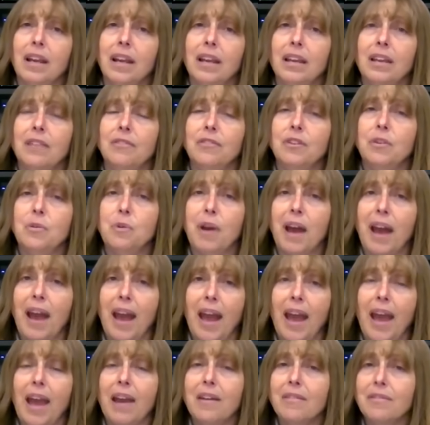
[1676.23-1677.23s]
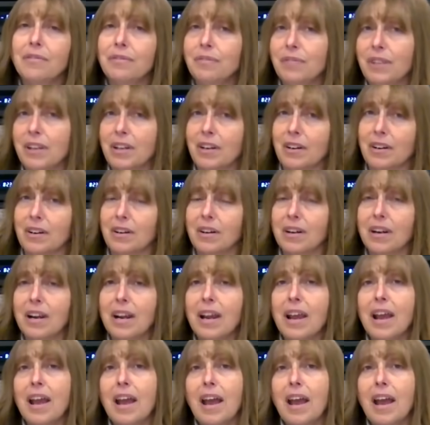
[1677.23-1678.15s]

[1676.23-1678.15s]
And if you have fear,